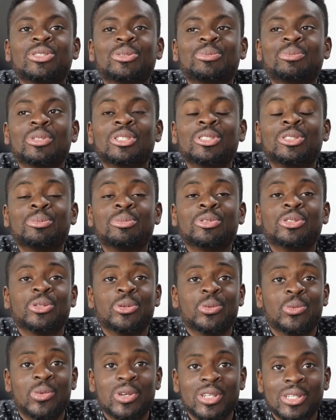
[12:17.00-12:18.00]
I had
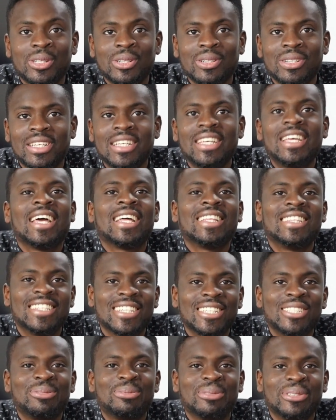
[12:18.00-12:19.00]
entrepreneur will. He had the
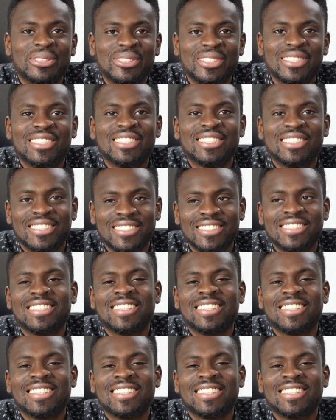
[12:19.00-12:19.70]
experience.